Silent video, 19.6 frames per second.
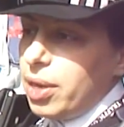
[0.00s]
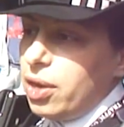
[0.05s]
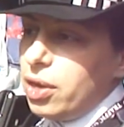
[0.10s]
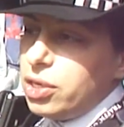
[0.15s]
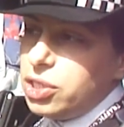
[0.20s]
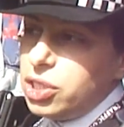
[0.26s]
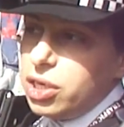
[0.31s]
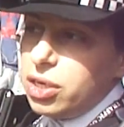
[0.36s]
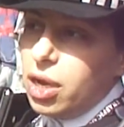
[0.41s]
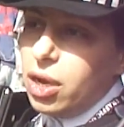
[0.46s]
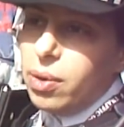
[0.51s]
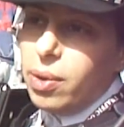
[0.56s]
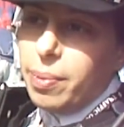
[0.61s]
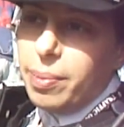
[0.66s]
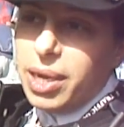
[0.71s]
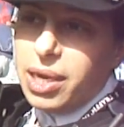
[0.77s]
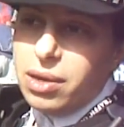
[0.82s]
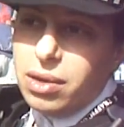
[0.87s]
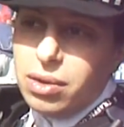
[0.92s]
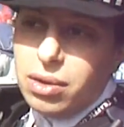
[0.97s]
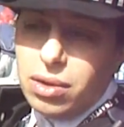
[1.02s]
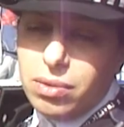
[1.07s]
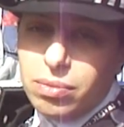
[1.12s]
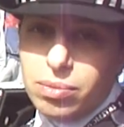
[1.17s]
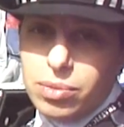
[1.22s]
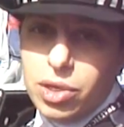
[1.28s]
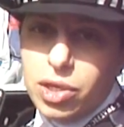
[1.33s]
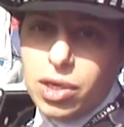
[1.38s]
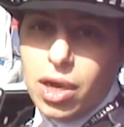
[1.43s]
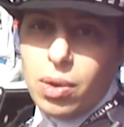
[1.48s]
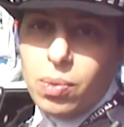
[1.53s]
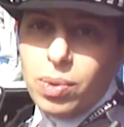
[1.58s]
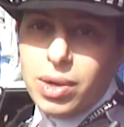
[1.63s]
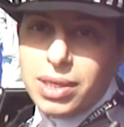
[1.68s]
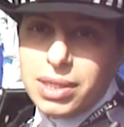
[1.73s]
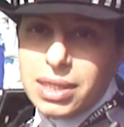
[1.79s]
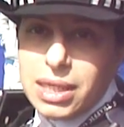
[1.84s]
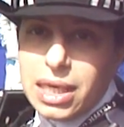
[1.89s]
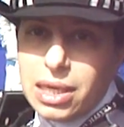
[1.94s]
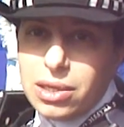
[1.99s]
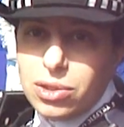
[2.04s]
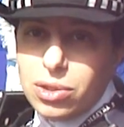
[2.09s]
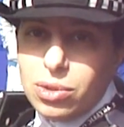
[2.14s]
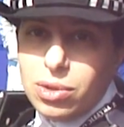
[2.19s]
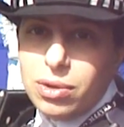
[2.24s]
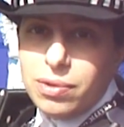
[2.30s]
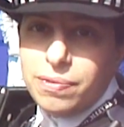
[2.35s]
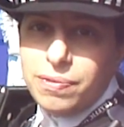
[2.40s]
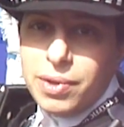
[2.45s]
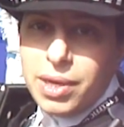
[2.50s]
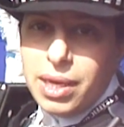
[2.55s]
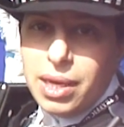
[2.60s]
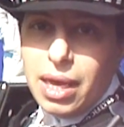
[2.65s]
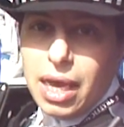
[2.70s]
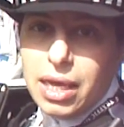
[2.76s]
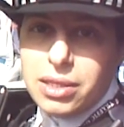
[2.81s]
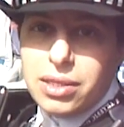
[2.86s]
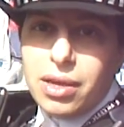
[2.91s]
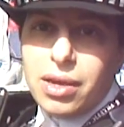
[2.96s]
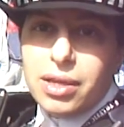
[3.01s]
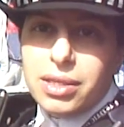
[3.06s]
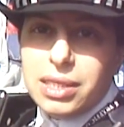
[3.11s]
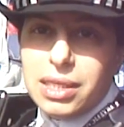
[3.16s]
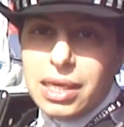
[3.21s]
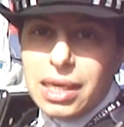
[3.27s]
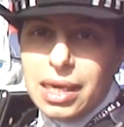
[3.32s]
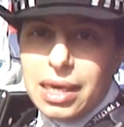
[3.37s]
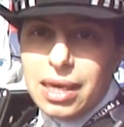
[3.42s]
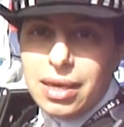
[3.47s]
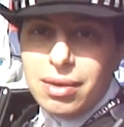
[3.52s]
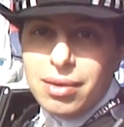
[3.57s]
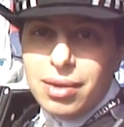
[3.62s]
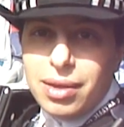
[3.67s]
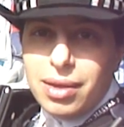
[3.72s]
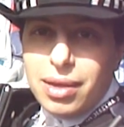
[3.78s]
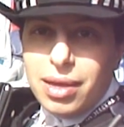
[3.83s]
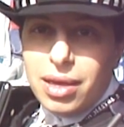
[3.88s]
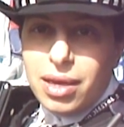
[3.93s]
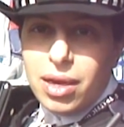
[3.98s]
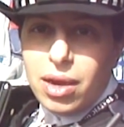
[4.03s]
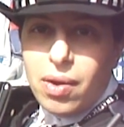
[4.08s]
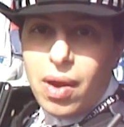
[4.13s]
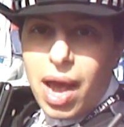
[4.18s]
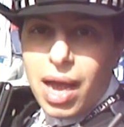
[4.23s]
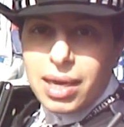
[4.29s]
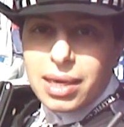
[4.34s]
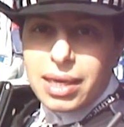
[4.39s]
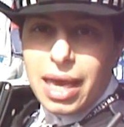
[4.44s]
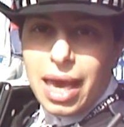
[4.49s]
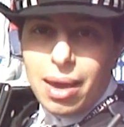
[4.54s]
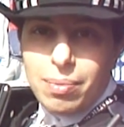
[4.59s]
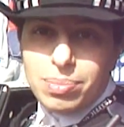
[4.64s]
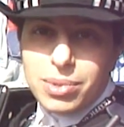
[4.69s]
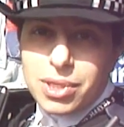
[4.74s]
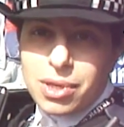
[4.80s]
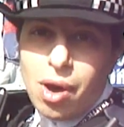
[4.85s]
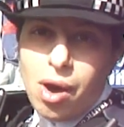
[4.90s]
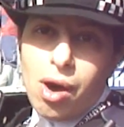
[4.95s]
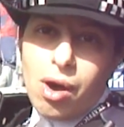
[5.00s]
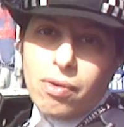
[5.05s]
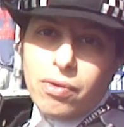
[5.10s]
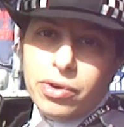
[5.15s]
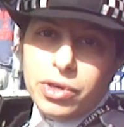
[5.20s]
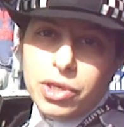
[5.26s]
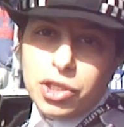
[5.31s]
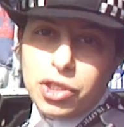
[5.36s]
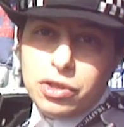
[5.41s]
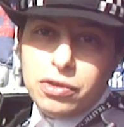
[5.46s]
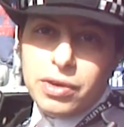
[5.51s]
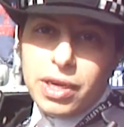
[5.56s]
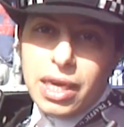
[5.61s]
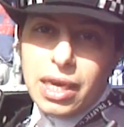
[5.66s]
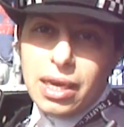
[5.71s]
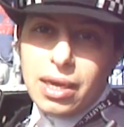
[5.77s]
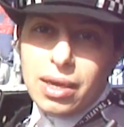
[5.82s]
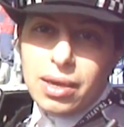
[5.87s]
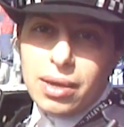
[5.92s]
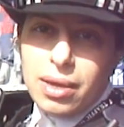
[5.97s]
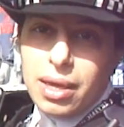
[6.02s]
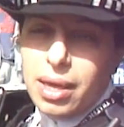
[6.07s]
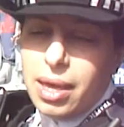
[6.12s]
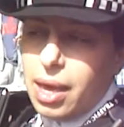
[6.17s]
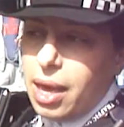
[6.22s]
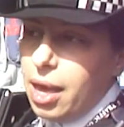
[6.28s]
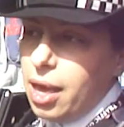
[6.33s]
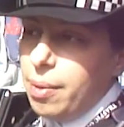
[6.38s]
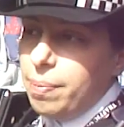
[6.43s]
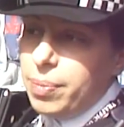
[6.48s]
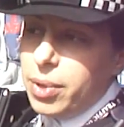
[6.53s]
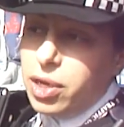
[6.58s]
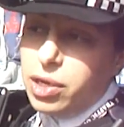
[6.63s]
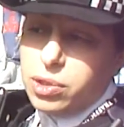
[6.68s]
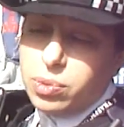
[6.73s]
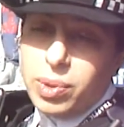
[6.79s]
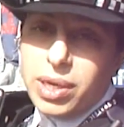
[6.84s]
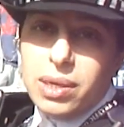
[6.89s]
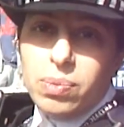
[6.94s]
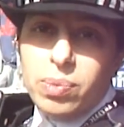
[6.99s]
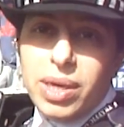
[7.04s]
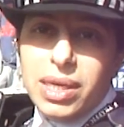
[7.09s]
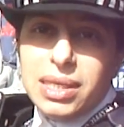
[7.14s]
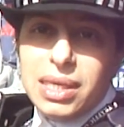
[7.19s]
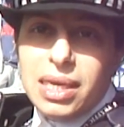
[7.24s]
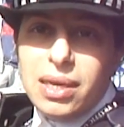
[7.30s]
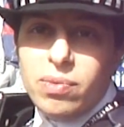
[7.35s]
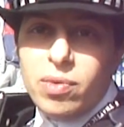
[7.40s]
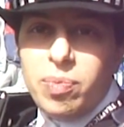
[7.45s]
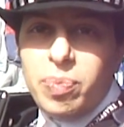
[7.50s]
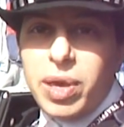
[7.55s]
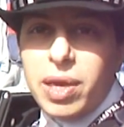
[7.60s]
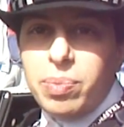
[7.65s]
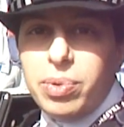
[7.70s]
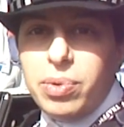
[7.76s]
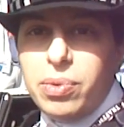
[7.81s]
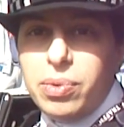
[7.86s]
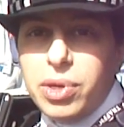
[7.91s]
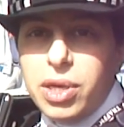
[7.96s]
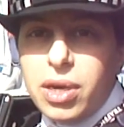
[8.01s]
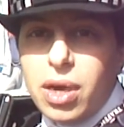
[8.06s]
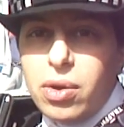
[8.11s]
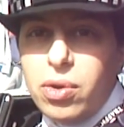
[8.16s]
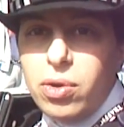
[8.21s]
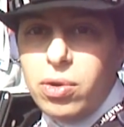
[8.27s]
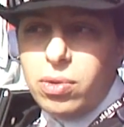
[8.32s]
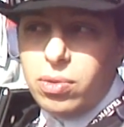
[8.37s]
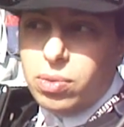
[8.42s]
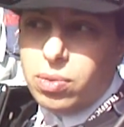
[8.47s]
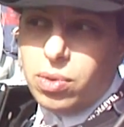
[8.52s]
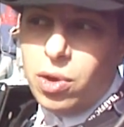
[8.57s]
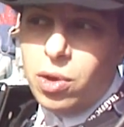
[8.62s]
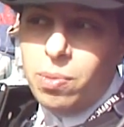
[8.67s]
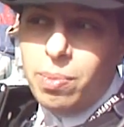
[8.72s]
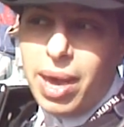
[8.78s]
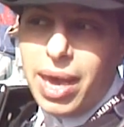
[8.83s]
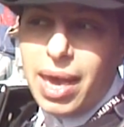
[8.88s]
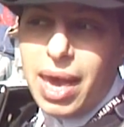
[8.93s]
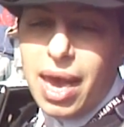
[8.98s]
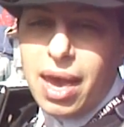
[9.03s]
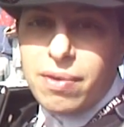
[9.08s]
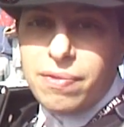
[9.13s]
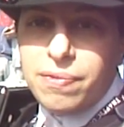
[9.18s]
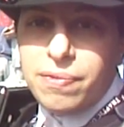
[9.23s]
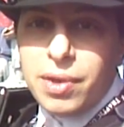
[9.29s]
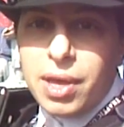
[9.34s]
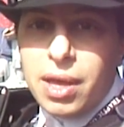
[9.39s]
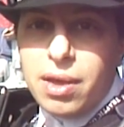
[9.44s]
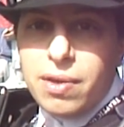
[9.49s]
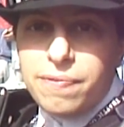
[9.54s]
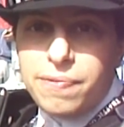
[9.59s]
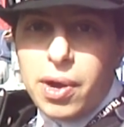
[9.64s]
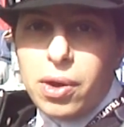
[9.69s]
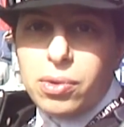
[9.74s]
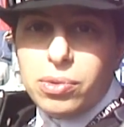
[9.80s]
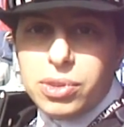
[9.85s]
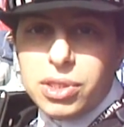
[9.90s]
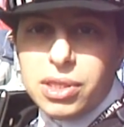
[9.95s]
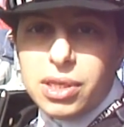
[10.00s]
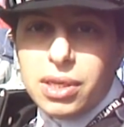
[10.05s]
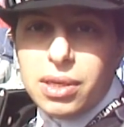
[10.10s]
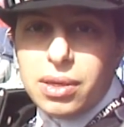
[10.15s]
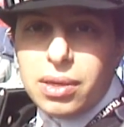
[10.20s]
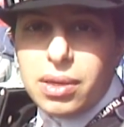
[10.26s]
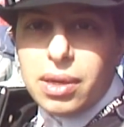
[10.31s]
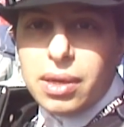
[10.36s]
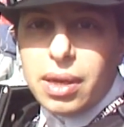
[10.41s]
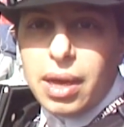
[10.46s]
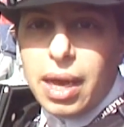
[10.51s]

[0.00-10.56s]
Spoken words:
because, you know, I mean, you don't want to see sort of a dirty, you know, unkept car on the street, because we're dealing with people, you know, who may have faults and